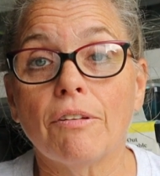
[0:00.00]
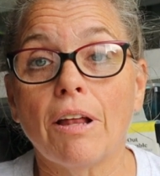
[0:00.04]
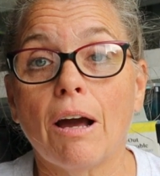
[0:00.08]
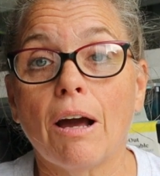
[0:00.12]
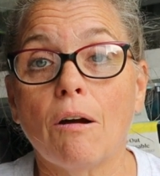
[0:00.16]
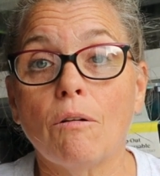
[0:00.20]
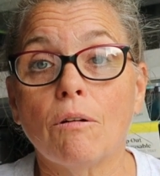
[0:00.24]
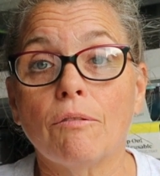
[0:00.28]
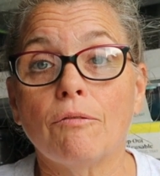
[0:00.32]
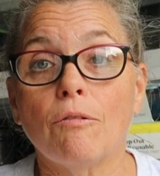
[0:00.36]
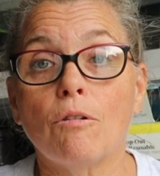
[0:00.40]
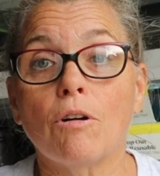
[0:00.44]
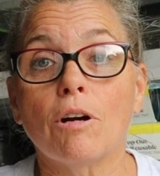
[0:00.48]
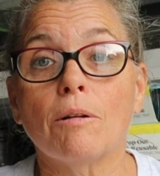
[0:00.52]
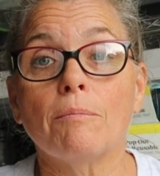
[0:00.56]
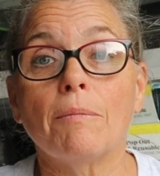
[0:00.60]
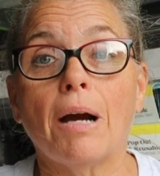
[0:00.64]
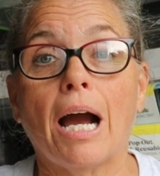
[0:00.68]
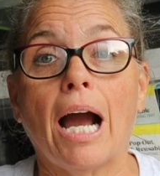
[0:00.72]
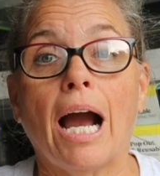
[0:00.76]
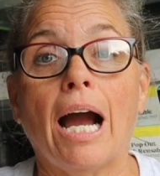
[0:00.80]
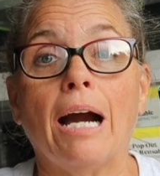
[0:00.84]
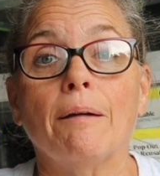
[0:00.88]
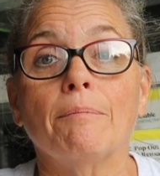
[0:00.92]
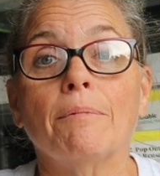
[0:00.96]
a flower
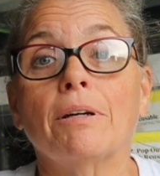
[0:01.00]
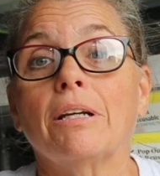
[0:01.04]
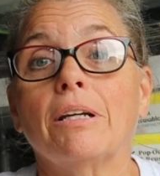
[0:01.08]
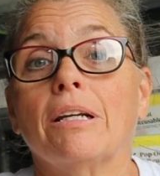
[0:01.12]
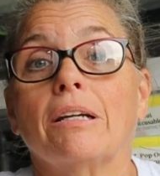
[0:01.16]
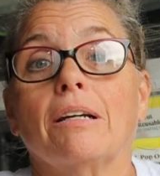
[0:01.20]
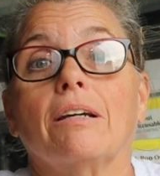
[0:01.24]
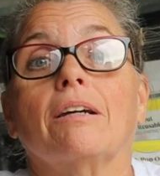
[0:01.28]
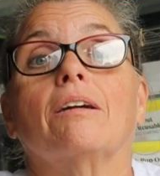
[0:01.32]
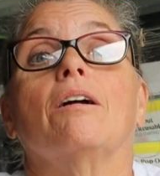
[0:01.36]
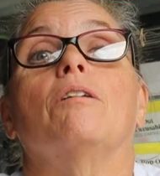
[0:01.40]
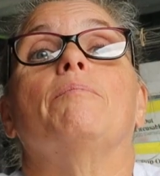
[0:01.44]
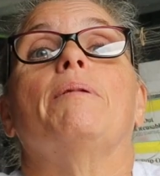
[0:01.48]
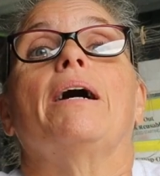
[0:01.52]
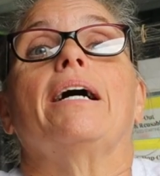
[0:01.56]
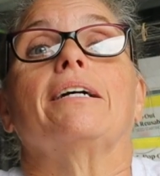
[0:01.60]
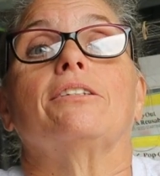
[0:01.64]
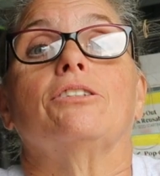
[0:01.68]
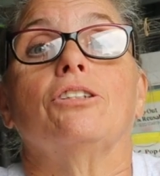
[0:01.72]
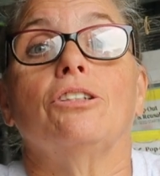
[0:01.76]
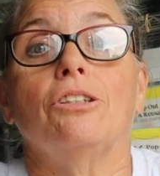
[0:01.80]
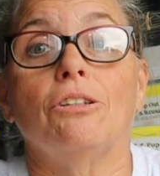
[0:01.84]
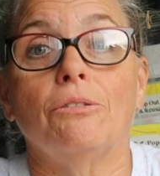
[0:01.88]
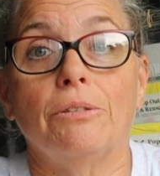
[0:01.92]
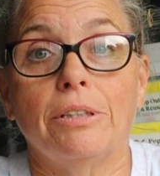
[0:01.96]
farm, I'm going to go
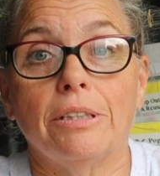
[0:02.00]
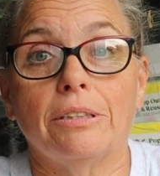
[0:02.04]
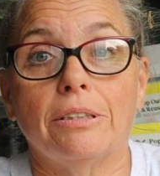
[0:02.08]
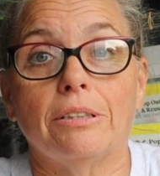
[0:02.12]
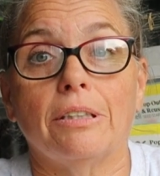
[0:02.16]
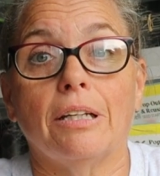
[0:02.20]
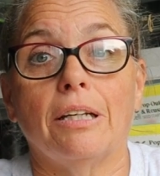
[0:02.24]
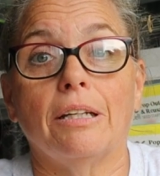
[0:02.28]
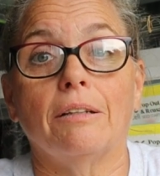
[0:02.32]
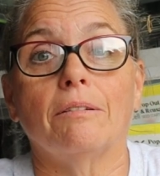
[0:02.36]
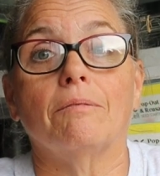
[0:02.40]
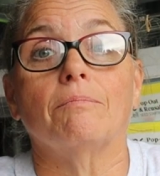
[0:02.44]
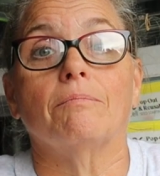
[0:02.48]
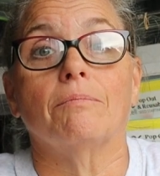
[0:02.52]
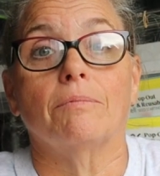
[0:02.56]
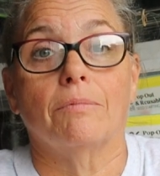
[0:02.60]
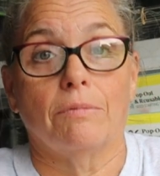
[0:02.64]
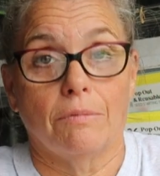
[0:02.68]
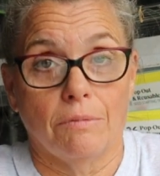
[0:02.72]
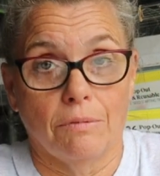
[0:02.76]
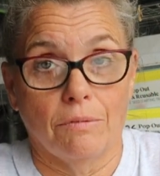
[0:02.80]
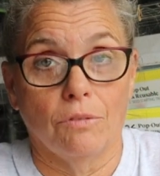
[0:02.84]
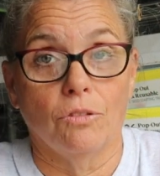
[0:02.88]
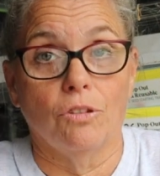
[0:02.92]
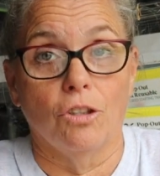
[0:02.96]
back to you and say,
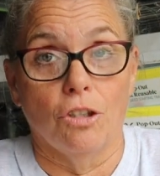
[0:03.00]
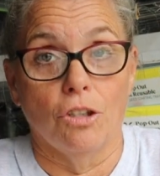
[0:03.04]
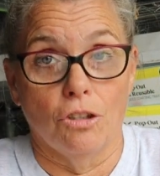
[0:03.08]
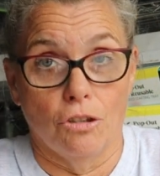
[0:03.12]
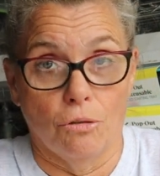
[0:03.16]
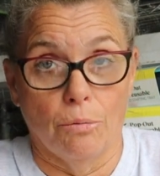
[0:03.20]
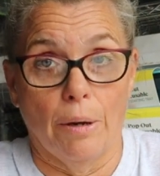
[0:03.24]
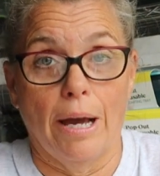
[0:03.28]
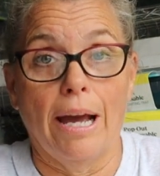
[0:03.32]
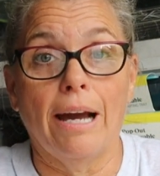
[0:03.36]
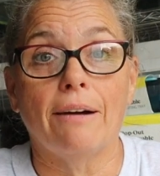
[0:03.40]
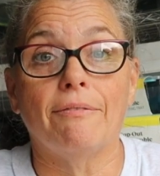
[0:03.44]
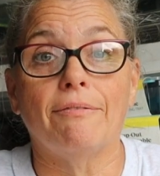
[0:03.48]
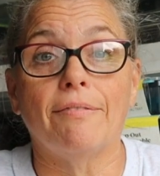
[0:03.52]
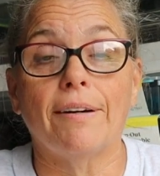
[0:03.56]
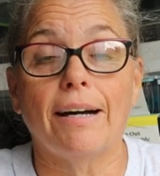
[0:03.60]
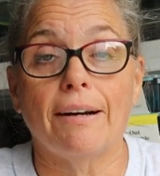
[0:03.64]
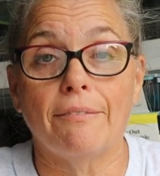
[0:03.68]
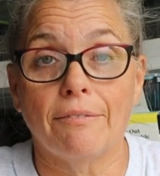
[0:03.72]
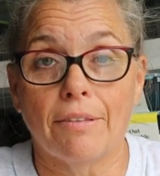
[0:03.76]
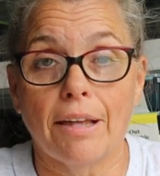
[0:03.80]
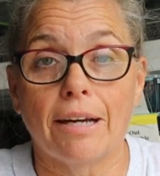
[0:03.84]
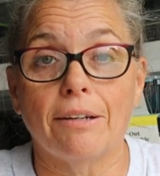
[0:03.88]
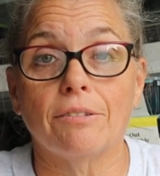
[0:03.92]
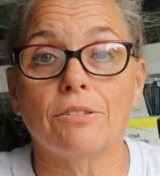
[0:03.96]
do you have
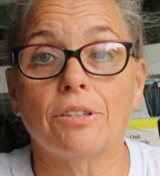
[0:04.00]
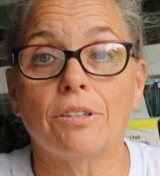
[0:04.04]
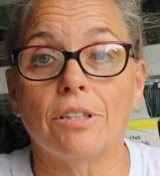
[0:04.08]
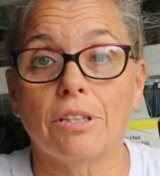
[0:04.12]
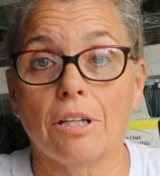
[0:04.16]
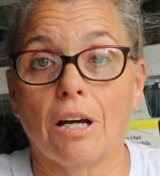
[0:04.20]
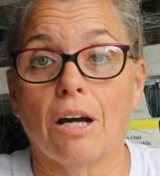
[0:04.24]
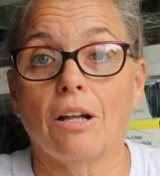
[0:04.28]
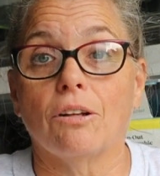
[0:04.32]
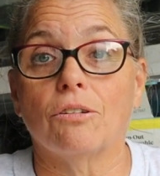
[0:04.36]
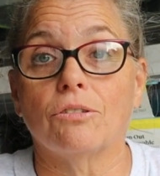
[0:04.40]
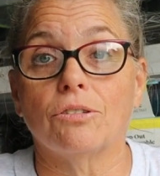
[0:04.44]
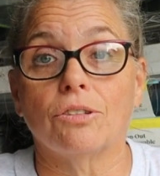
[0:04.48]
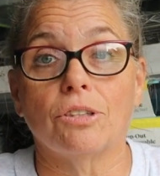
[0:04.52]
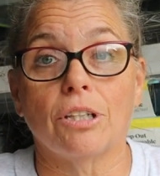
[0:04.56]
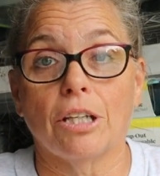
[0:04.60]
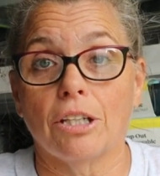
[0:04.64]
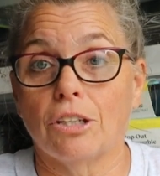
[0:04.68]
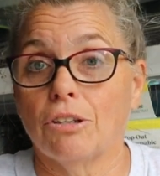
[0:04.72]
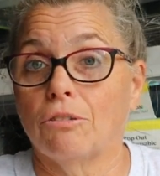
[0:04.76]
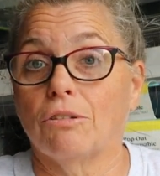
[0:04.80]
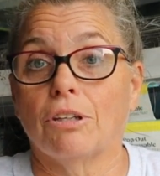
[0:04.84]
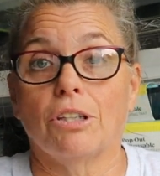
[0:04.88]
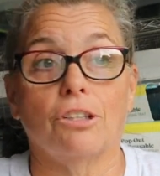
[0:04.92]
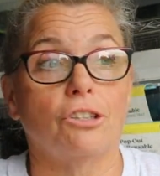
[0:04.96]
$5,000
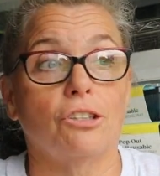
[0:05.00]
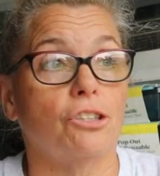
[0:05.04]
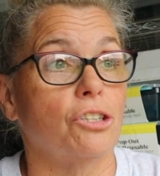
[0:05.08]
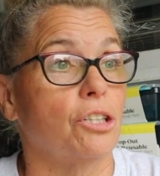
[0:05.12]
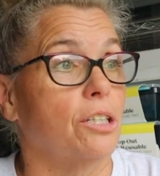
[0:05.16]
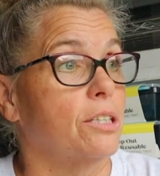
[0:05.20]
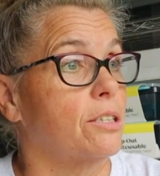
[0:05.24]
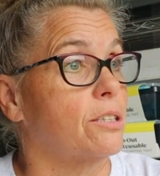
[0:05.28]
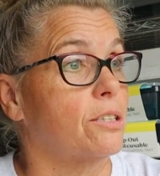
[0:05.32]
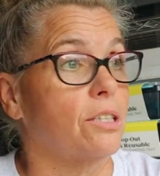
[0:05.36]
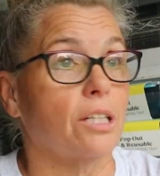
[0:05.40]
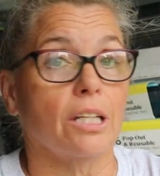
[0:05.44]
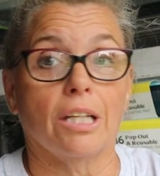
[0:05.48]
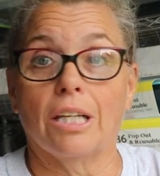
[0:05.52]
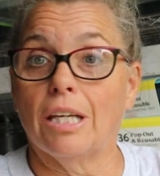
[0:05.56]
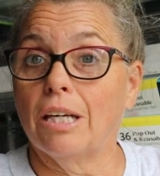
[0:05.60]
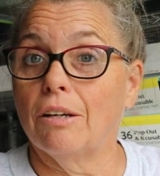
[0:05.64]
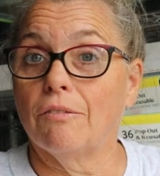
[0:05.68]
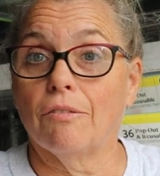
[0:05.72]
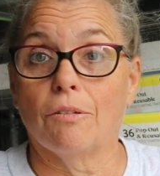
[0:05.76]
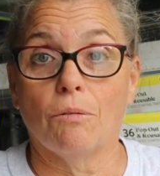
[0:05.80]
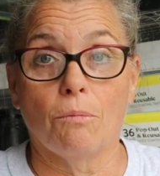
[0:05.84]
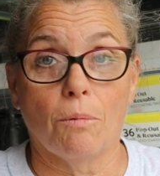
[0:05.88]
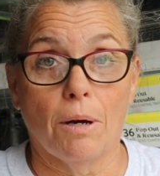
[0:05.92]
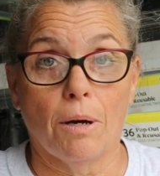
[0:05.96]
that you can just
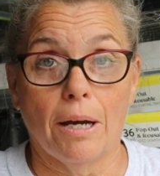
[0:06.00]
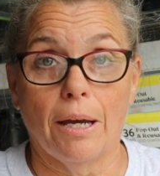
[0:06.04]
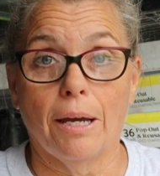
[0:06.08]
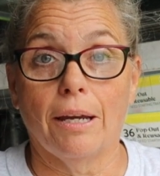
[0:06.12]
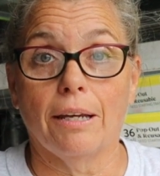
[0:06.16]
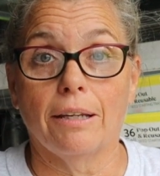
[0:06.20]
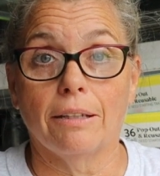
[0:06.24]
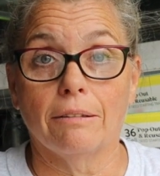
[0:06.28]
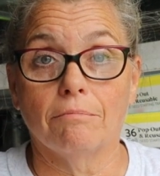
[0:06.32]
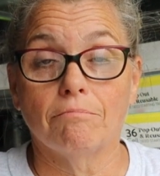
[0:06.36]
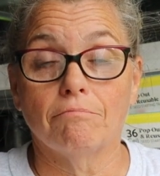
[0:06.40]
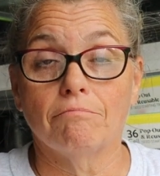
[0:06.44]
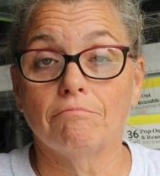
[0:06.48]
give away?